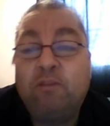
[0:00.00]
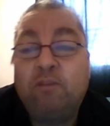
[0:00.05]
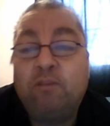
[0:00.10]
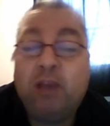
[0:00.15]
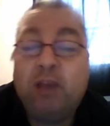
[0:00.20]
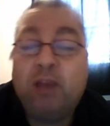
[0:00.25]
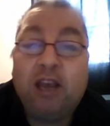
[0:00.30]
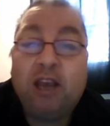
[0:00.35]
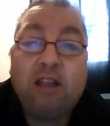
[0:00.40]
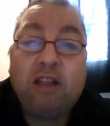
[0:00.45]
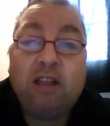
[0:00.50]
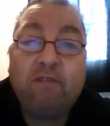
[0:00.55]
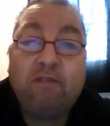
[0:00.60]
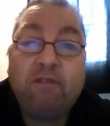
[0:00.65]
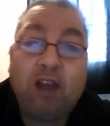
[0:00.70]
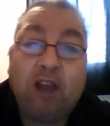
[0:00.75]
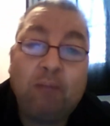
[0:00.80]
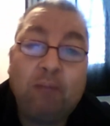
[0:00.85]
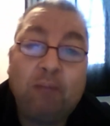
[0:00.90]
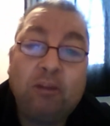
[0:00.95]
for me and the
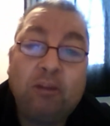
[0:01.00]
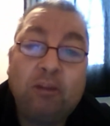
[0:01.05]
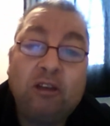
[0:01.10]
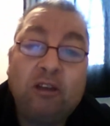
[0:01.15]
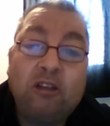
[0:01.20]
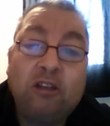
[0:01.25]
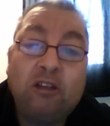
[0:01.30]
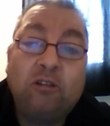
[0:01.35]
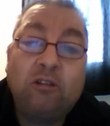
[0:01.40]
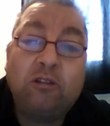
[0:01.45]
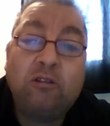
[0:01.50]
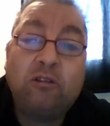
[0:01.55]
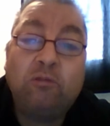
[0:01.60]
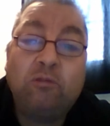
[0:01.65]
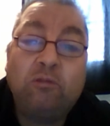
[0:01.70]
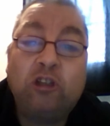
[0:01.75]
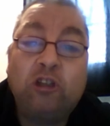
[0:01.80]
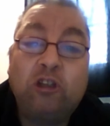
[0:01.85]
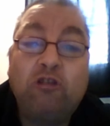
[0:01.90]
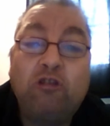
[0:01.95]
family, as
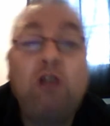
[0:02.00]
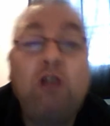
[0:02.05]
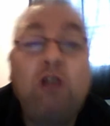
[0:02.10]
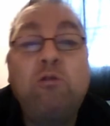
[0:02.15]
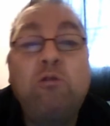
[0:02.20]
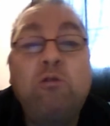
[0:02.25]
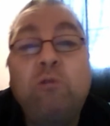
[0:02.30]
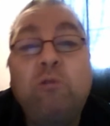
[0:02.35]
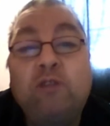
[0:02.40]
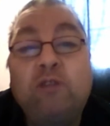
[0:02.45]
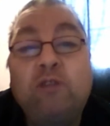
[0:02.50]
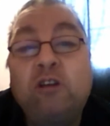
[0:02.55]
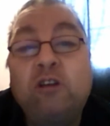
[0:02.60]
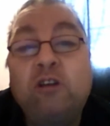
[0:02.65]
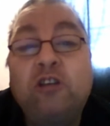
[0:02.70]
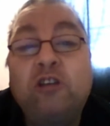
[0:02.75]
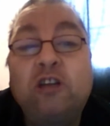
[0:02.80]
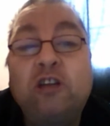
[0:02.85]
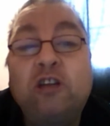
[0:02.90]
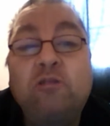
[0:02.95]
we struggled with the
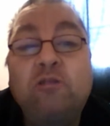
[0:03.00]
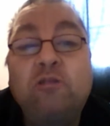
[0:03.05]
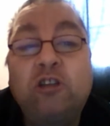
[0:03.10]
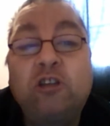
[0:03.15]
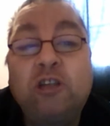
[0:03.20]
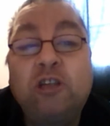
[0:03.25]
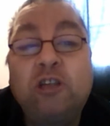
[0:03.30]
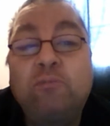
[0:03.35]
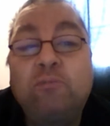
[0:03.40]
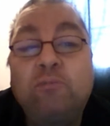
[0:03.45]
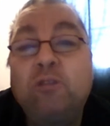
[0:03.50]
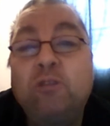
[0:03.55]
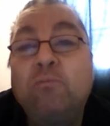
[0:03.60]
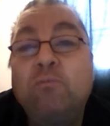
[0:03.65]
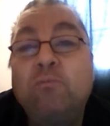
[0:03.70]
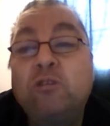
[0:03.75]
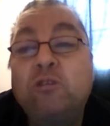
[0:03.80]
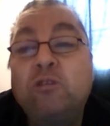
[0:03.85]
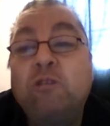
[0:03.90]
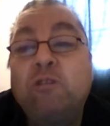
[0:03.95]
continuing
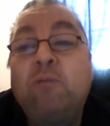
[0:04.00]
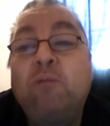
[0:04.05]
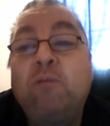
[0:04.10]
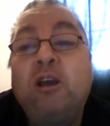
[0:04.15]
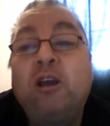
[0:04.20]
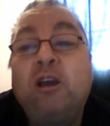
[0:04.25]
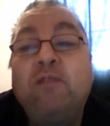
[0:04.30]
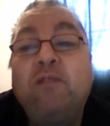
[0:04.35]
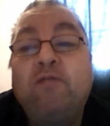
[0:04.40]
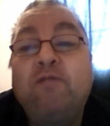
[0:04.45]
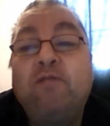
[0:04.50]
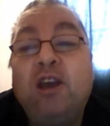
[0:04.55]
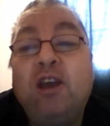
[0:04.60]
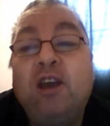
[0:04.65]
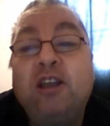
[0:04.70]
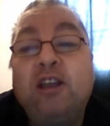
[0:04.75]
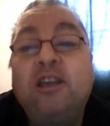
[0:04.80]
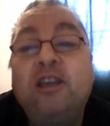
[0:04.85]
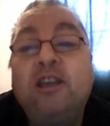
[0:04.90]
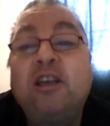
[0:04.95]
symptoms of my
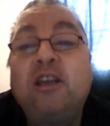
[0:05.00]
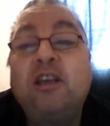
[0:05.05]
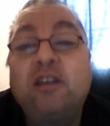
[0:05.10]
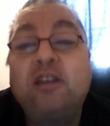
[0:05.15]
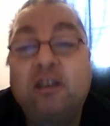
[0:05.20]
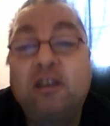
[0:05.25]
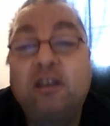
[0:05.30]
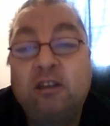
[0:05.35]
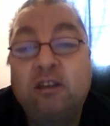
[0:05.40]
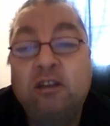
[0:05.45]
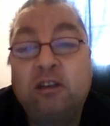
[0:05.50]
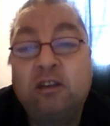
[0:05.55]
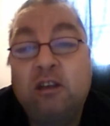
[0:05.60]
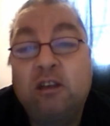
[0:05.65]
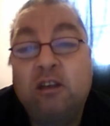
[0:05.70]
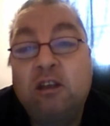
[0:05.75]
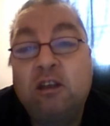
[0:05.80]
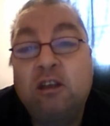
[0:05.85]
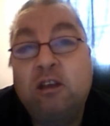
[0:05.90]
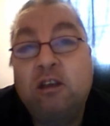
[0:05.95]
failing kidney,
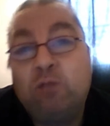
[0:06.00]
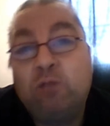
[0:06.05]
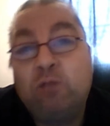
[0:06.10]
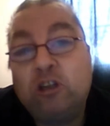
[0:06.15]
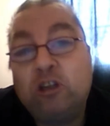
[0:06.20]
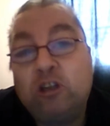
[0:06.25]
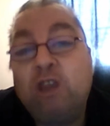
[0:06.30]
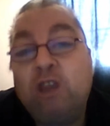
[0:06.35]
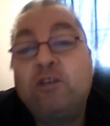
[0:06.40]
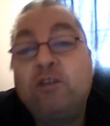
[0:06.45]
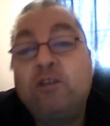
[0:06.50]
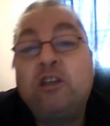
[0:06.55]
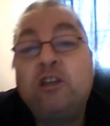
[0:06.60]
which I've